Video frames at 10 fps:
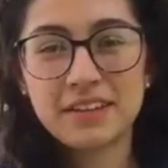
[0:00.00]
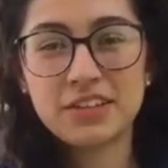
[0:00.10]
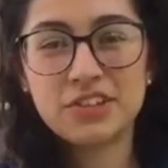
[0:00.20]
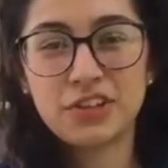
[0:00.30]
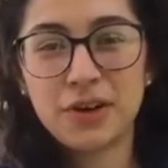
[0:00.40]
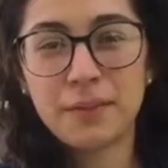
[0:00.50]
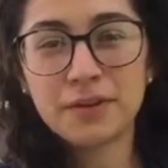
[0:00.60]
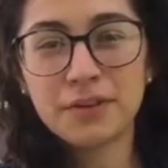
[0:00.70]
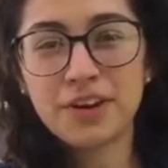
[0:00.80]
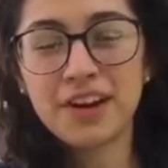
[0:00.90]
The
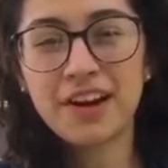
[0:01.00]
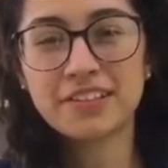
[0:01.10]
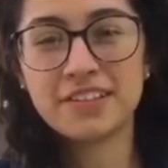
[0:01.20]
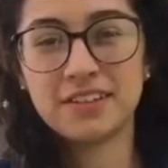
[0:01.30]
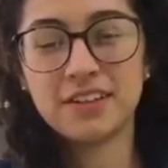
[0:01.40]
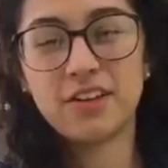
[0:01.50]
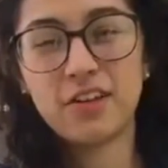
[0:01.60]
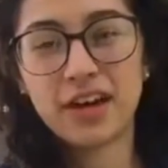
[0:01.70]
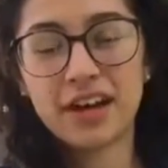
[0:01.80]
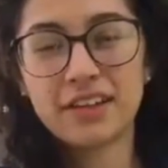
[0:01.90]
Chernobyl nuclear accident,
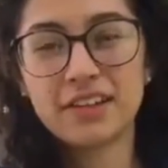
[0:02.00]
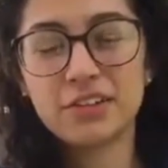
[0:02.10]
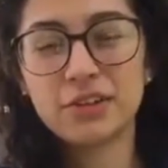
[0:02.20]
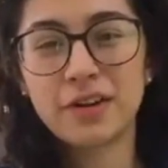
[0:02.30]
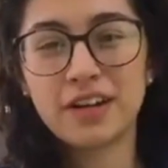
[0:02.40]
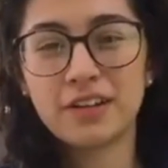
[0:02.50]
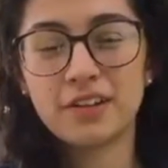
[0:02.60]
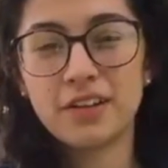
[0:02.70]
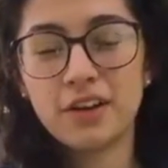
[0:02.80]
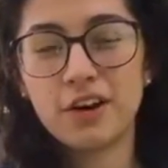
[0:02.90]
located in Ukraine,
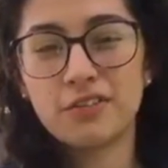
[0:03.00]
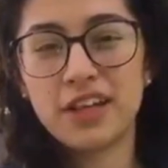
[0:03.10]
of